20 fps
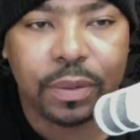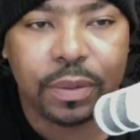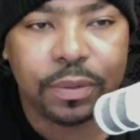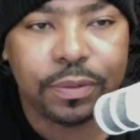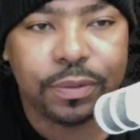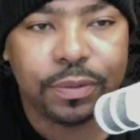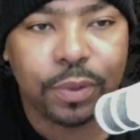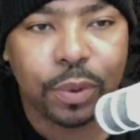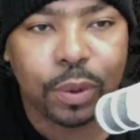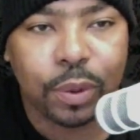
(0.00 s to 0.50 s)

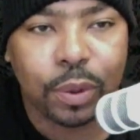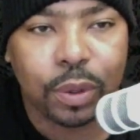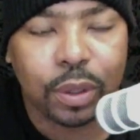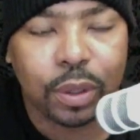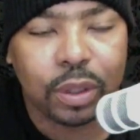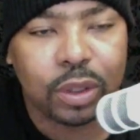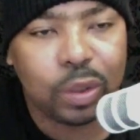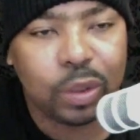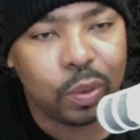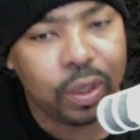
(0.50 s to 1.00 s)
for
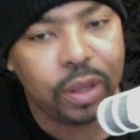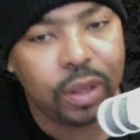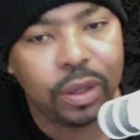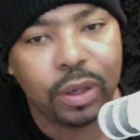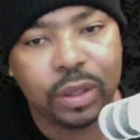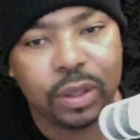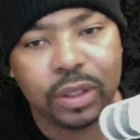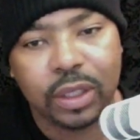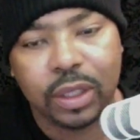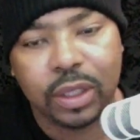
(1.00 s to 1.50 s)

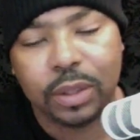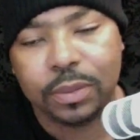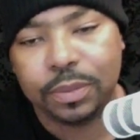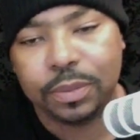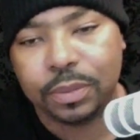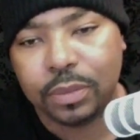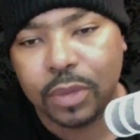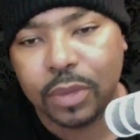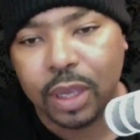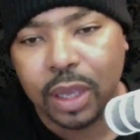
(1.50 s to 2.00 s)
2013.
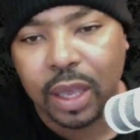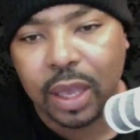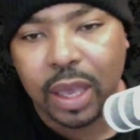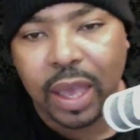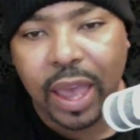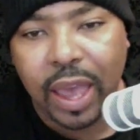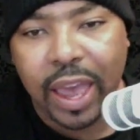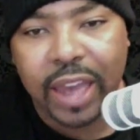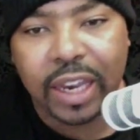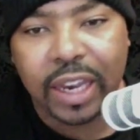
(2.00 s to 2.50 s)

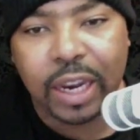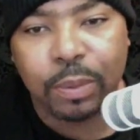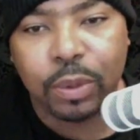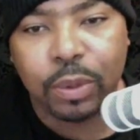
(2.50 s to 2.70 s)
At number